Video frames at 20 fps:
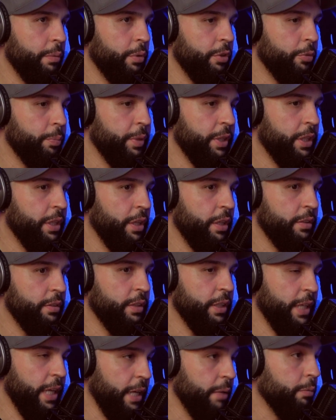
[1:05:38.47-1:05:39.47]
it was
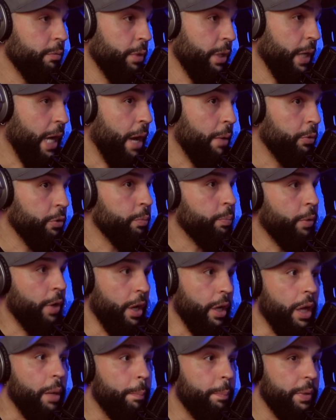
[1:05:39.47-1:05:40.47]
because, again, I was
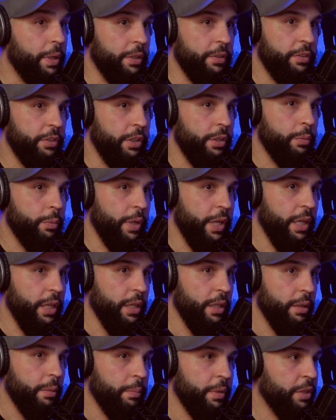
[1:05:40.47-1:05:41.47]
brought up a certain
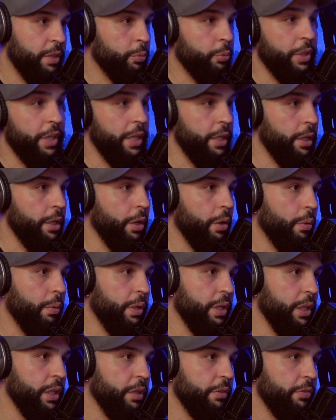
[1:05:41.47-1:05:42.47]
way because we didn't know
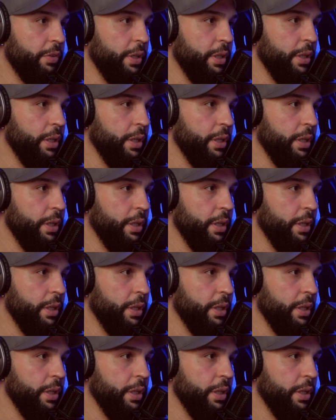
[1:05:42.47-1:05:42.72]
any different.